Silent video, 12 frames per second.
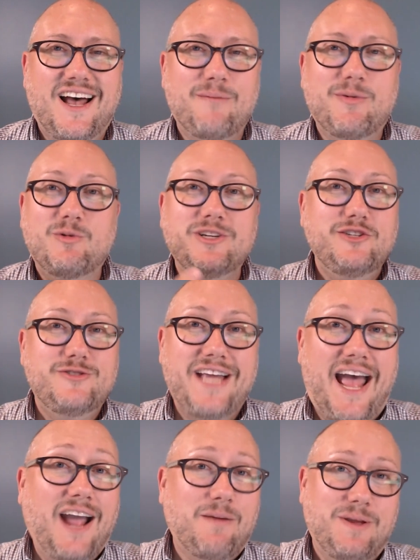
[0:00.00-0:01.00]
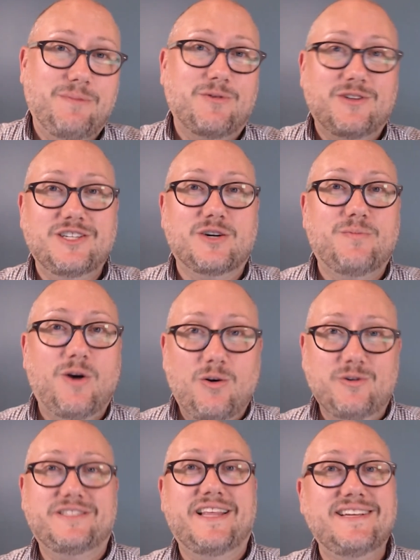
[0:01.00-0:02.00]
But when you tag people in your
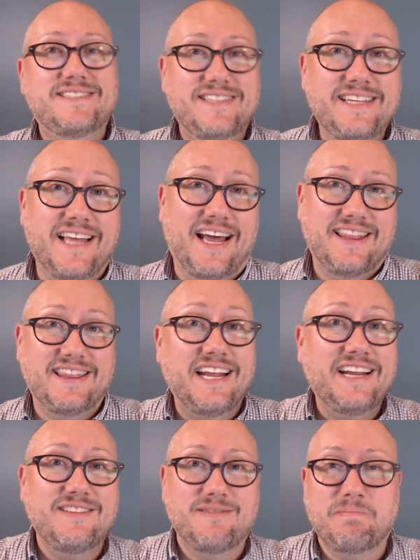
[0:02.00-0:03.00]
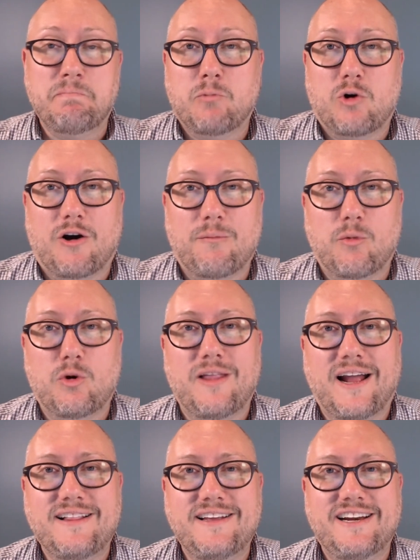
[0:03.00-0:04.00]
posts, they see that and they are more
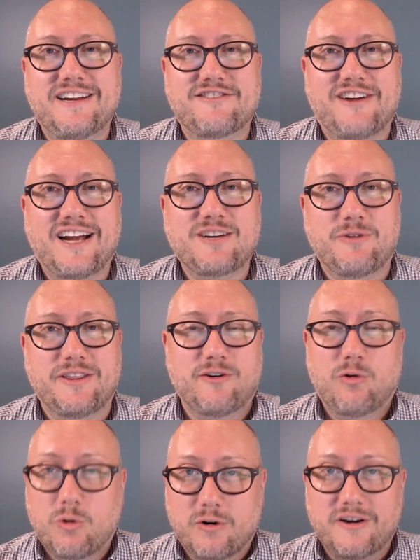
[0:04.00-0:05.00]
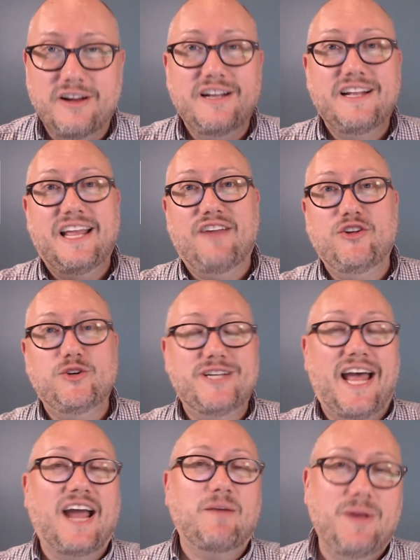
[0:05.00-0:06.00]
likely to interact with it. Or if you
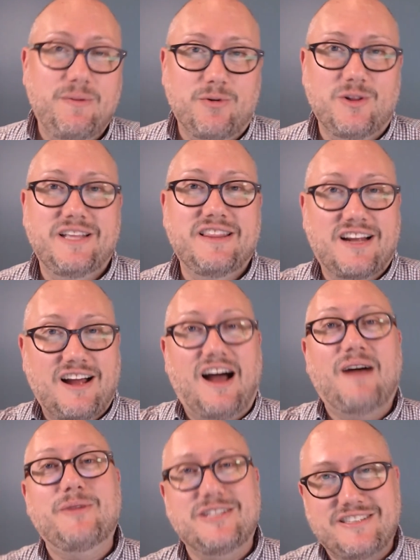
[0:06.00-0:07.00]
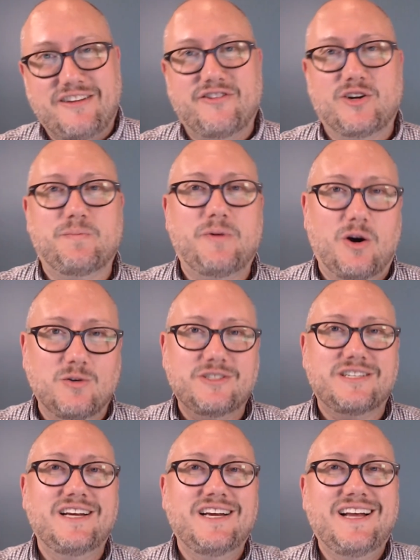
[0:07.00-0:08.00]
tag people in the comments of your
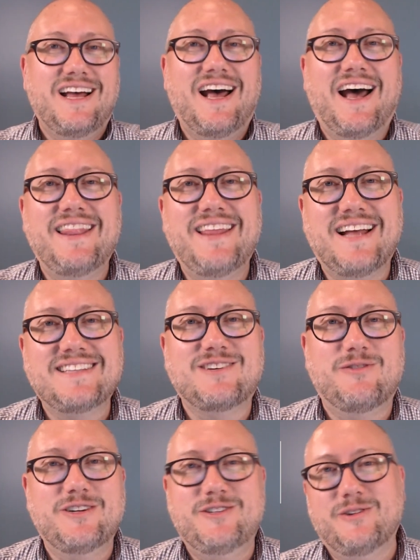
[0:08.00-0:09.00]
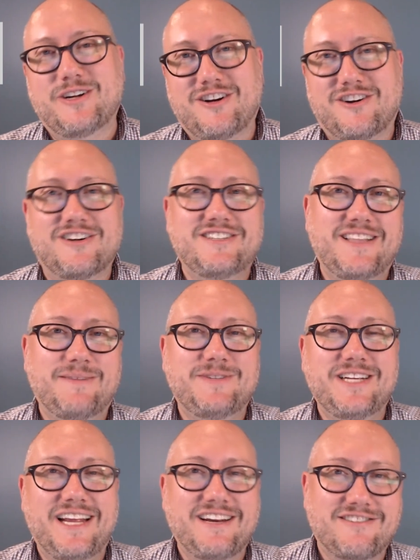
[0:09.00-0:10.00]
post, that's going to encourage them
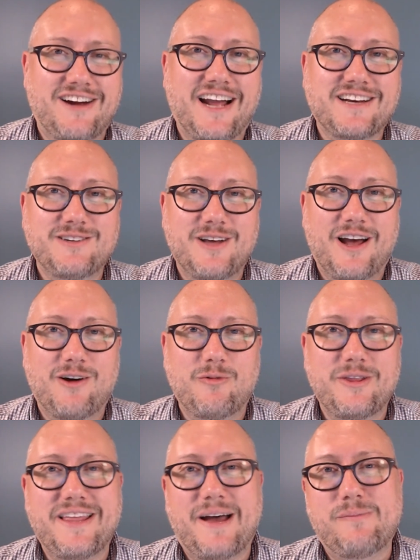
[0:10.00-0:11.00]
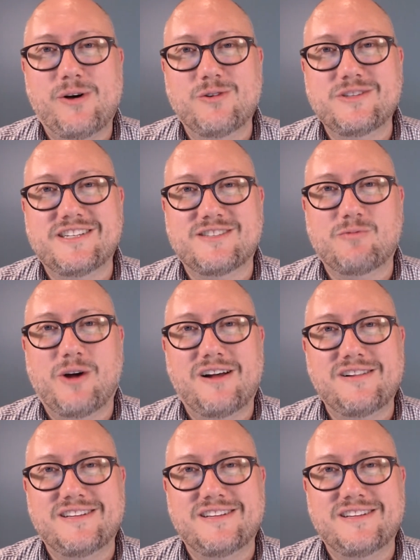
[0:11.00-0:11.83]
to interact with that post as well.